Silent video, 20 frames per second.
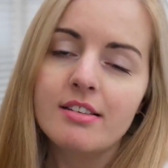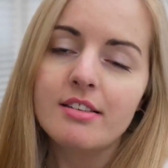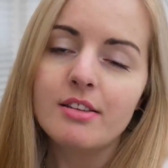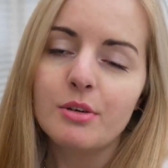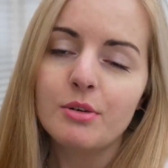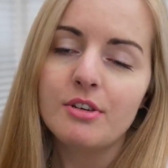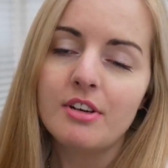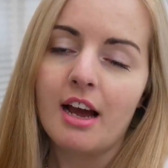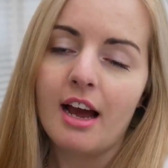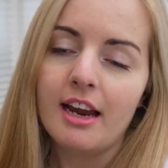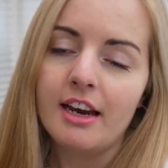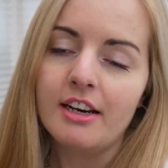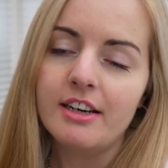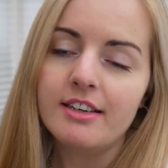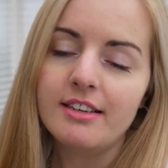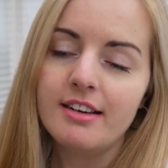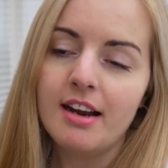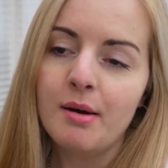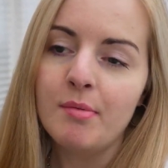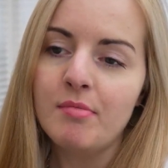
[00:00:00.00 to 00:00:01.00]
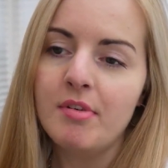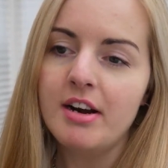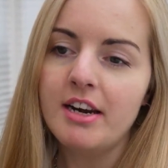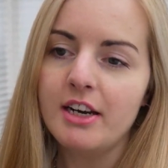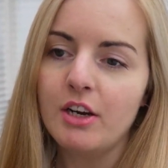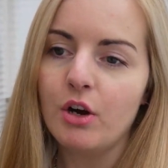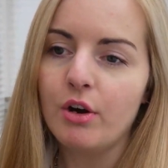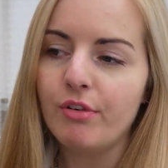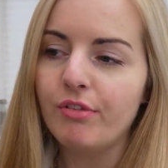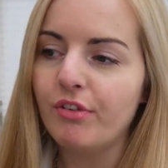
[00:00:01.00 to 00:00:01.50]
tired. I'm
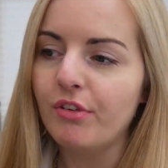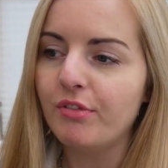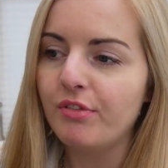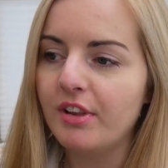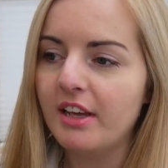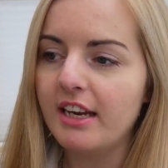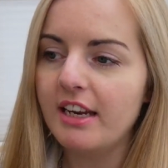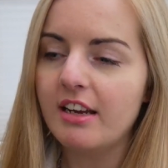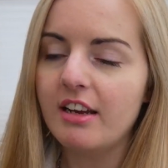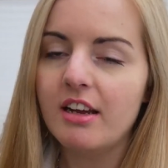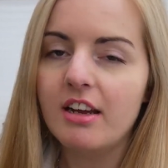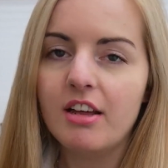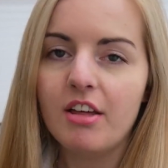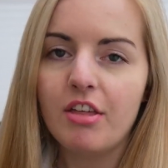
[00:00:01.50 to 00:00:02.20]
running off of like